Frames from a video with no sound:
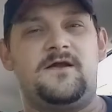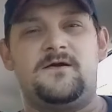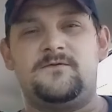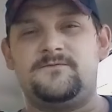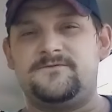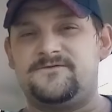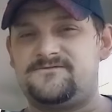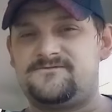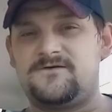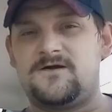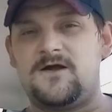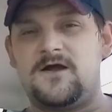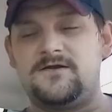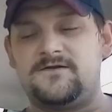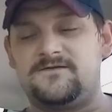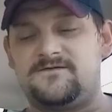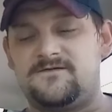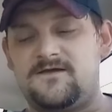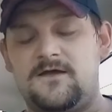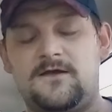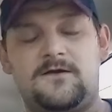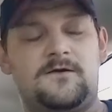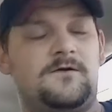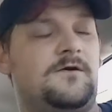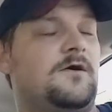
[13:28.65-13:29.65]
I was trying to
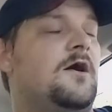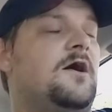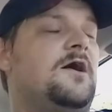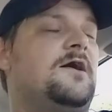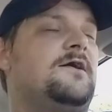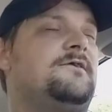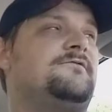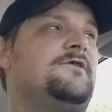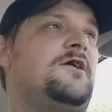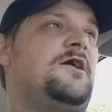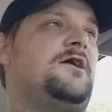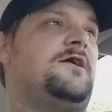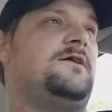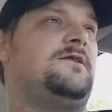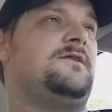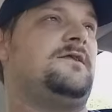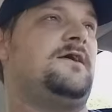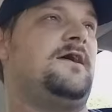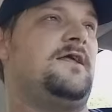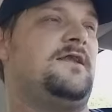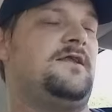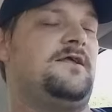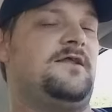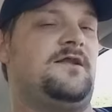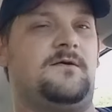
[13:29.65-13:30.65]
take off, it
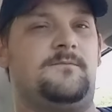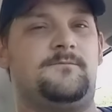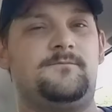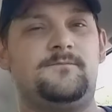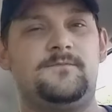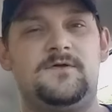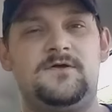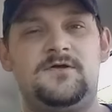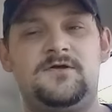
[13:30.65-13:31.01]
ended up